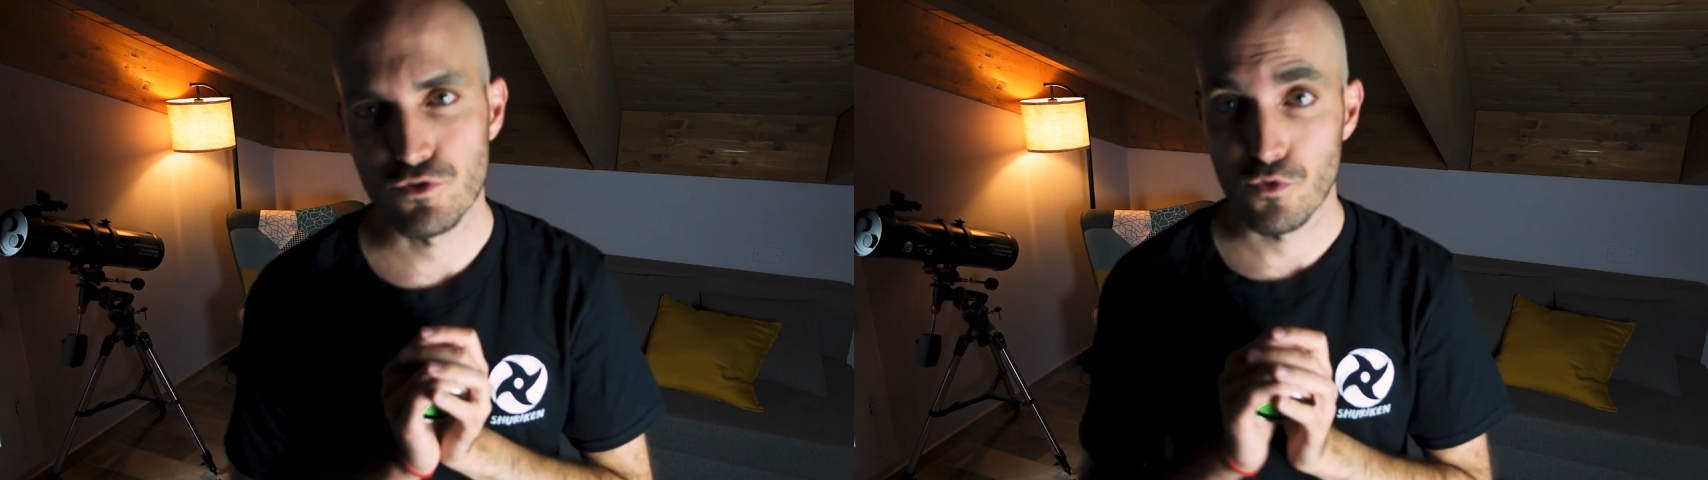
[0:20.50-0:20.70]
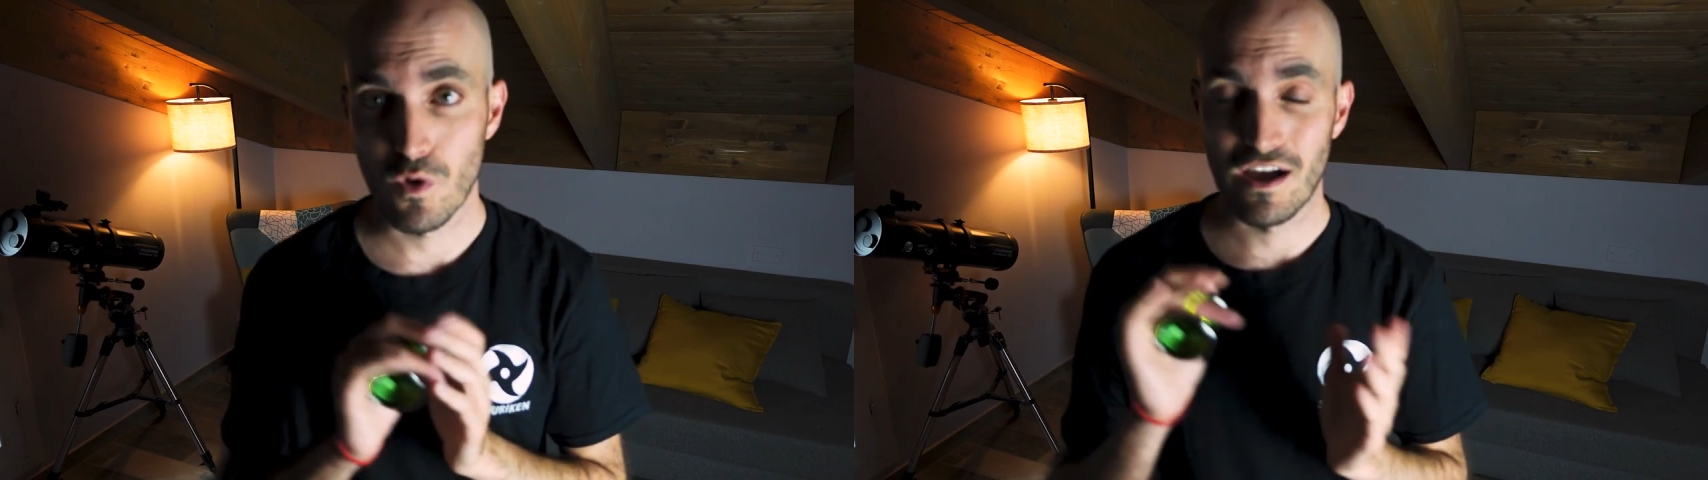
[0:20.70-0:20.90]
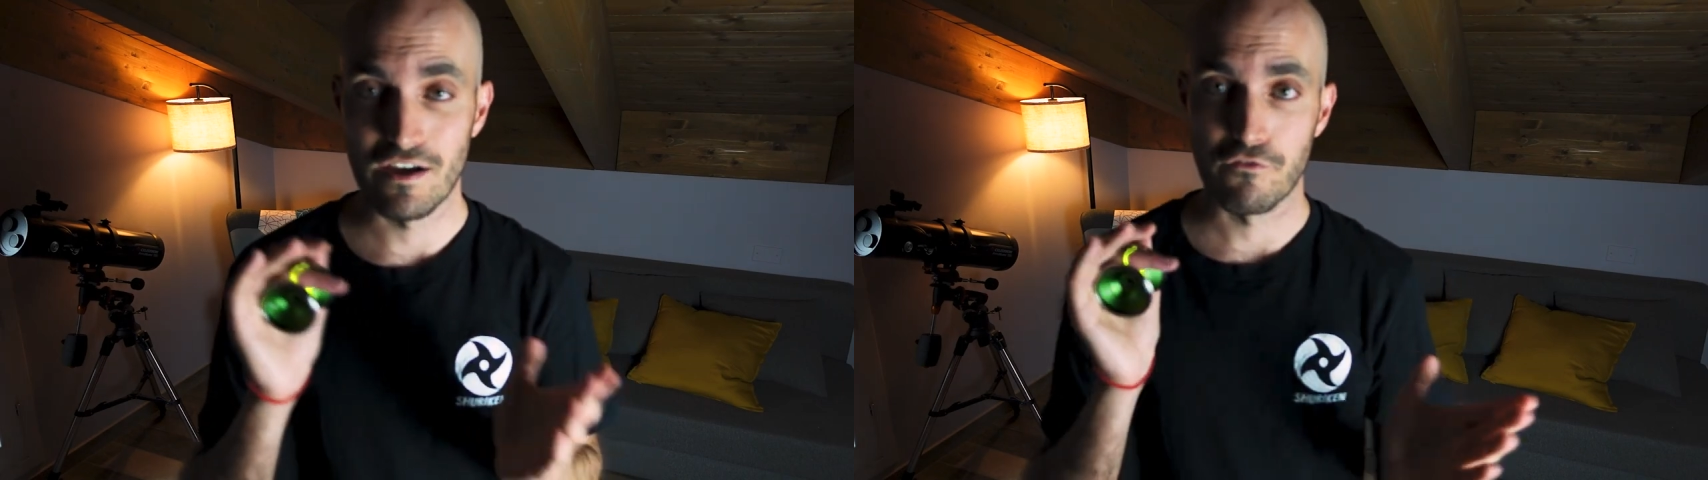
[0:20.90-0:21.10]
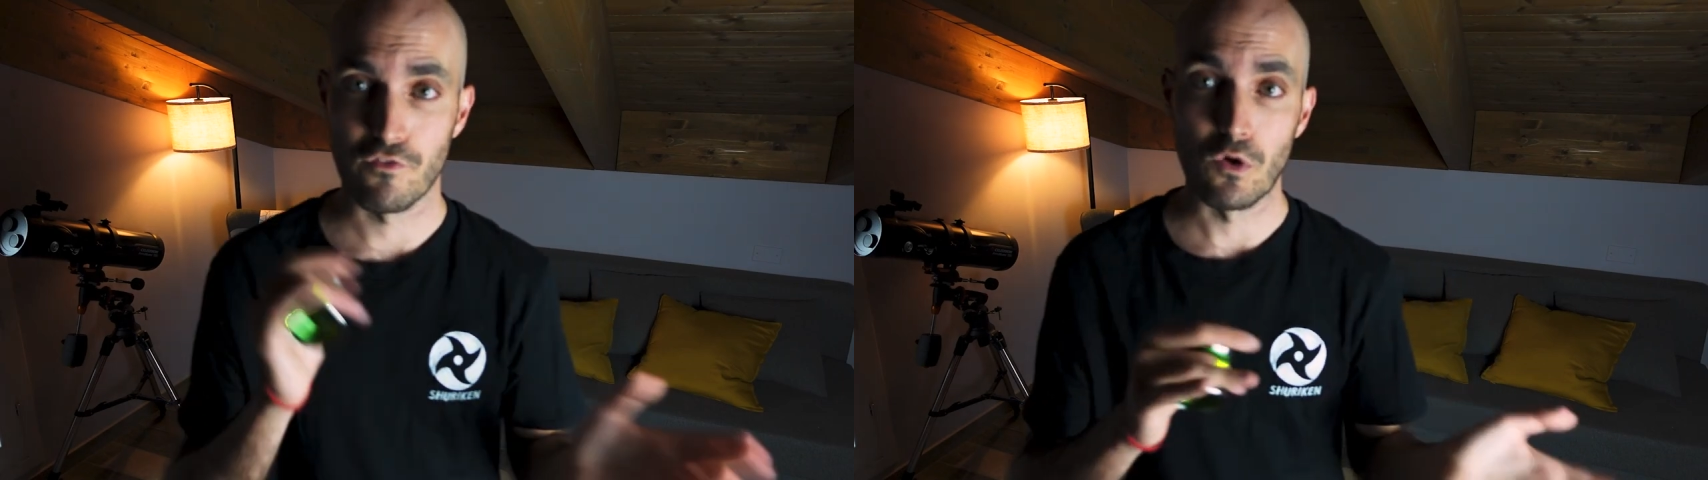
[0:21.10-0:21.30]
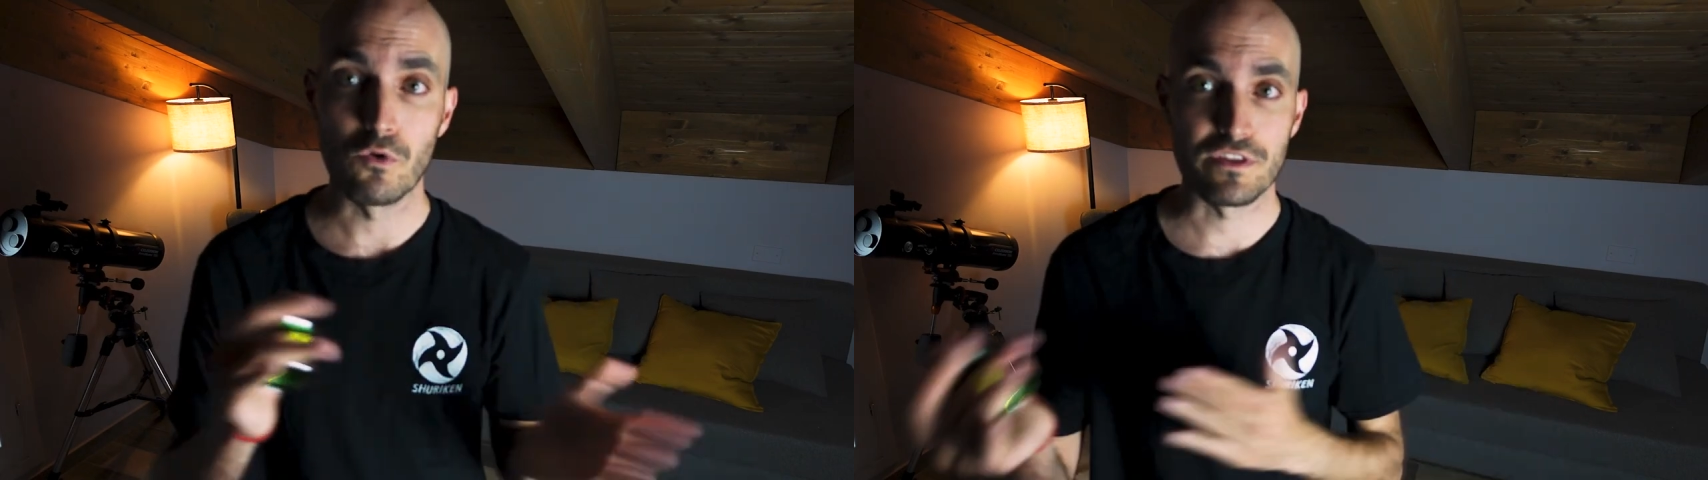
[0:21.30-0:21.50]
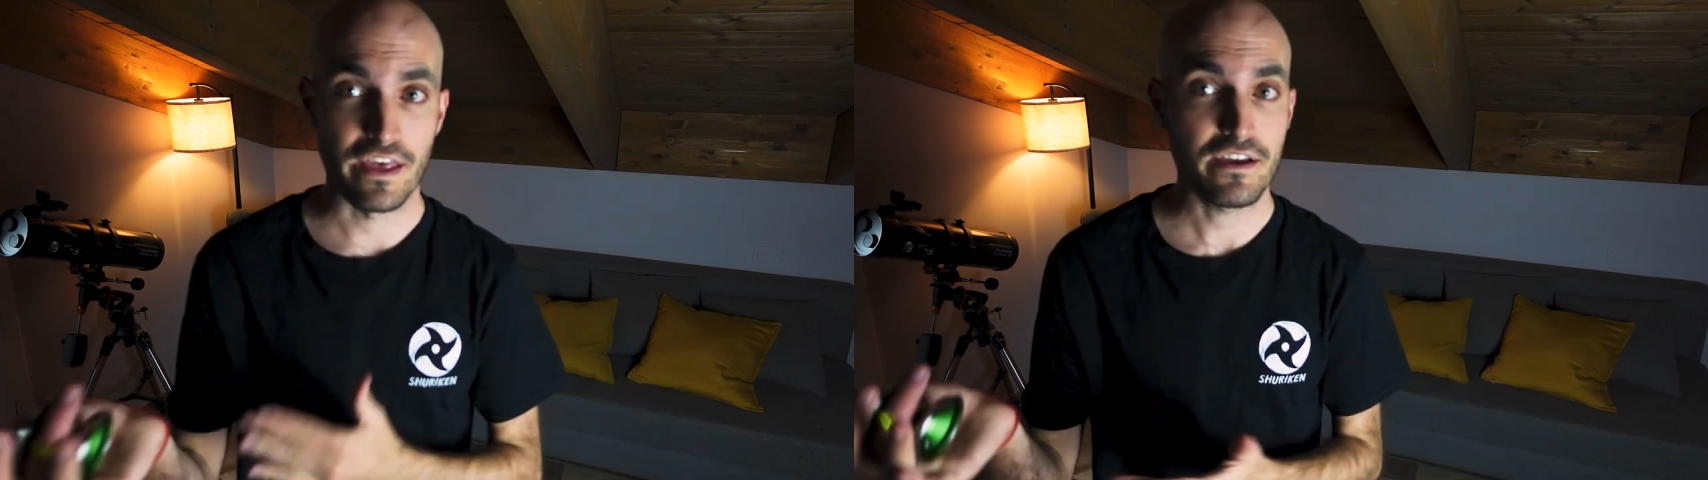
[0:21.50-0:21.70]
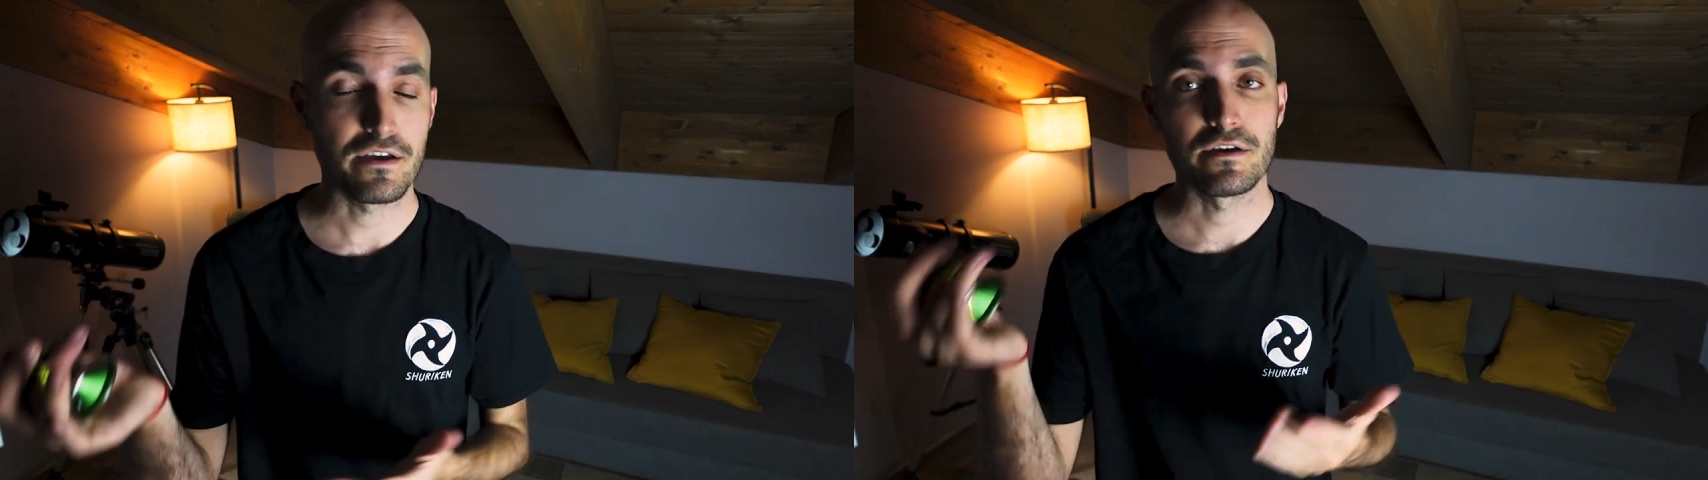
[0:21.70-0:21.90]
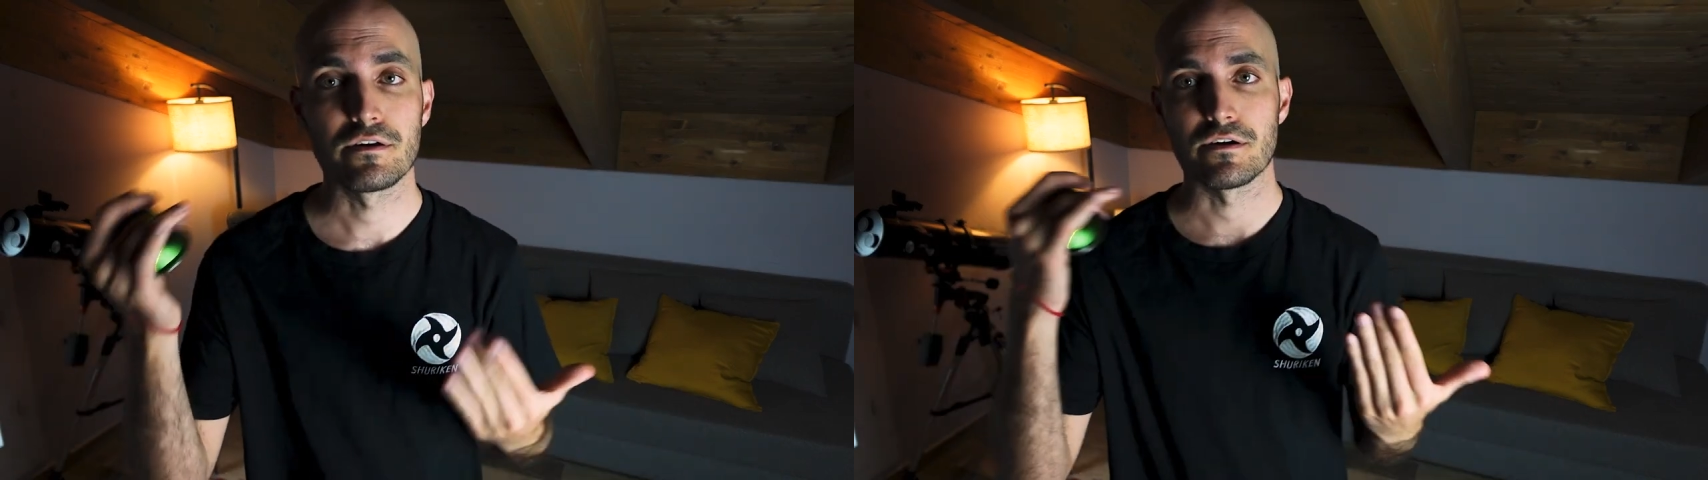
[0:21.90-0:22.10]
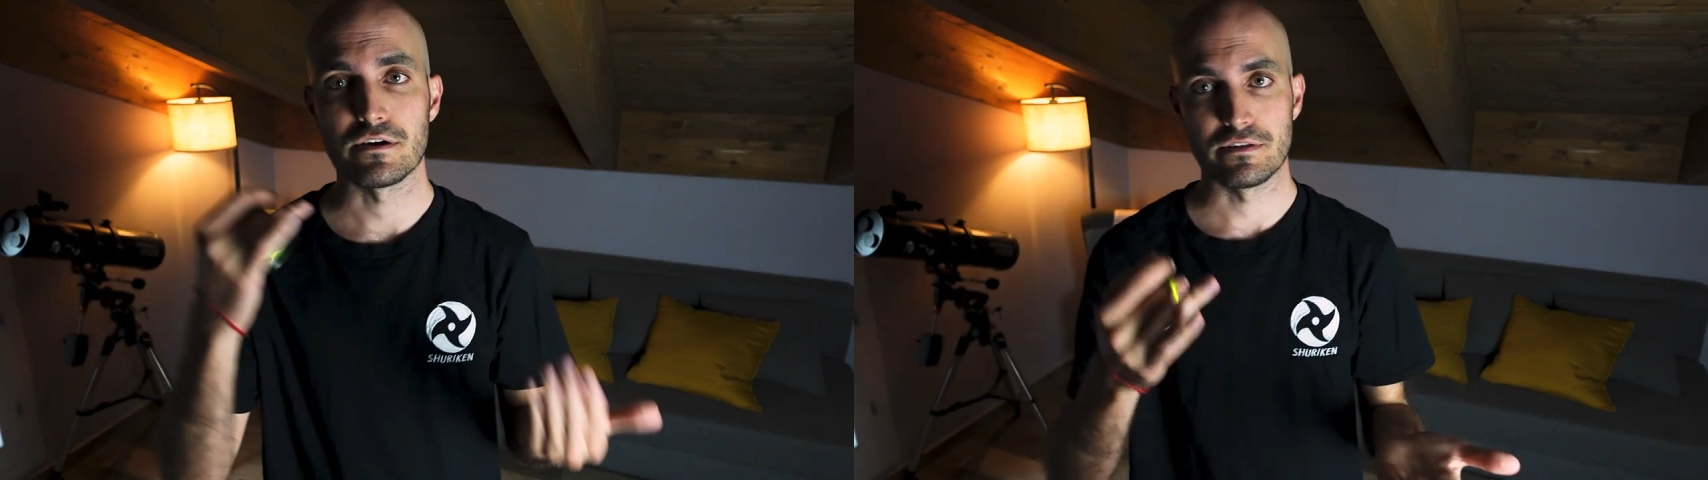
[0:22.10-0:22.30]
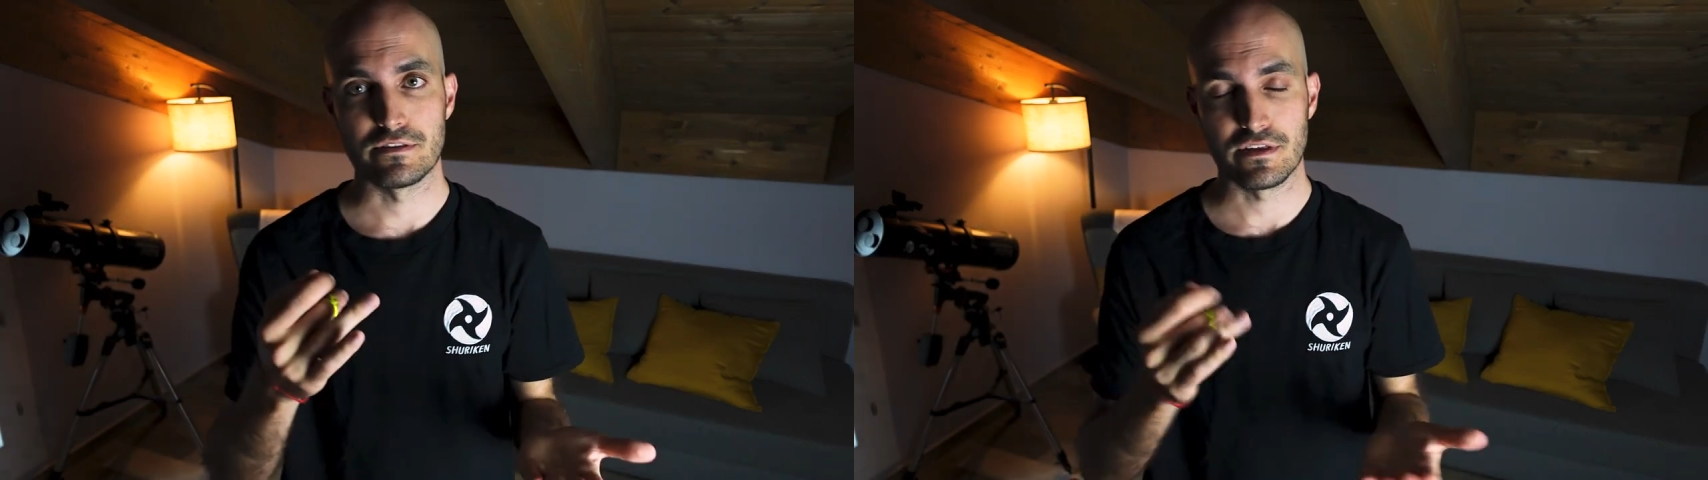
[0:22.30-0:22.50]
you a FLOWTECH
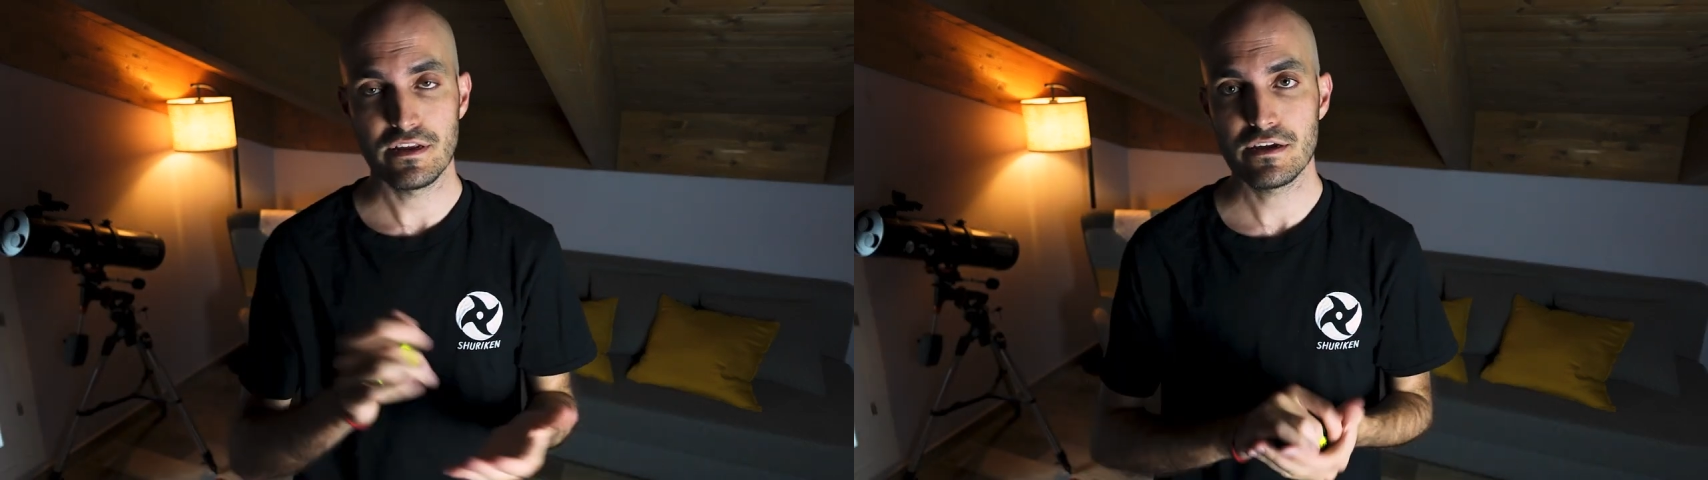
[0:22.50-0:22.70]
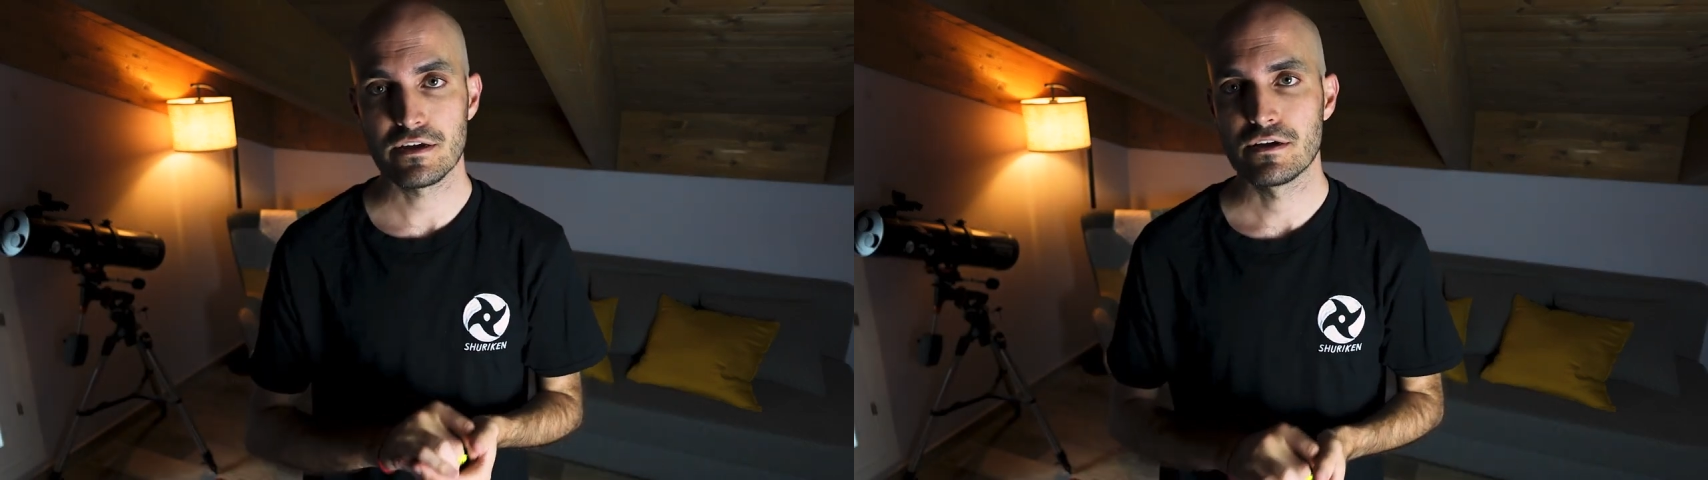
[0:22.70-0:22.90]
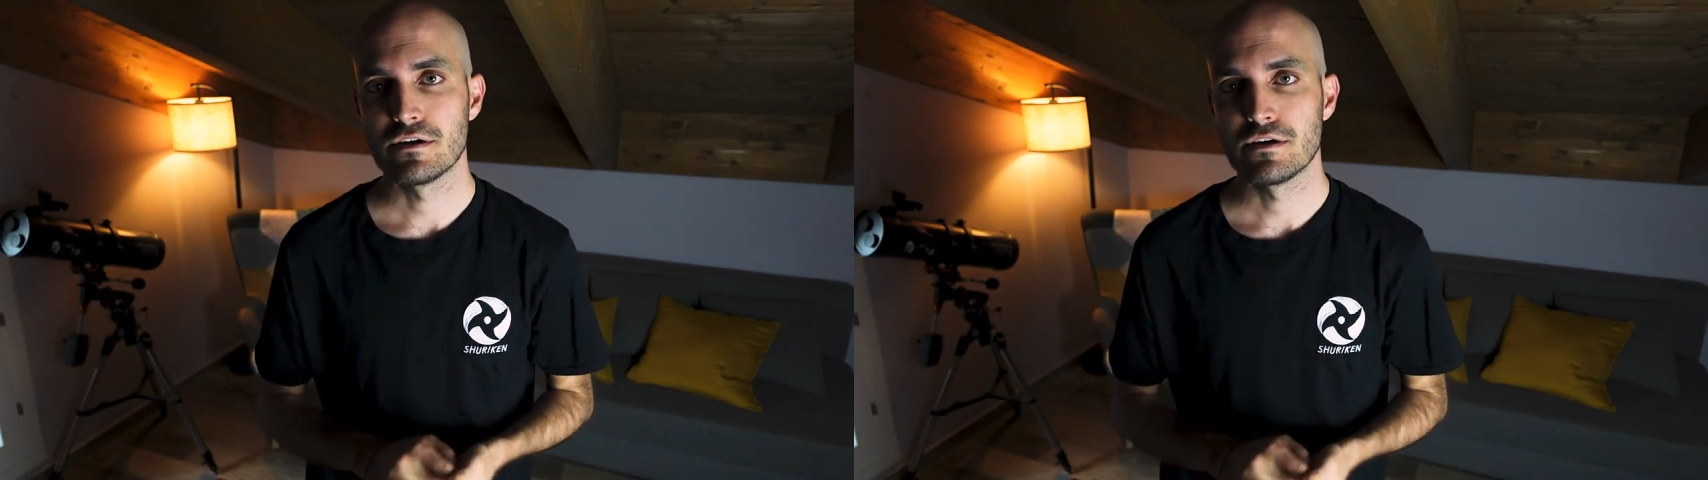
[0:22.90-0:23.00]
trick.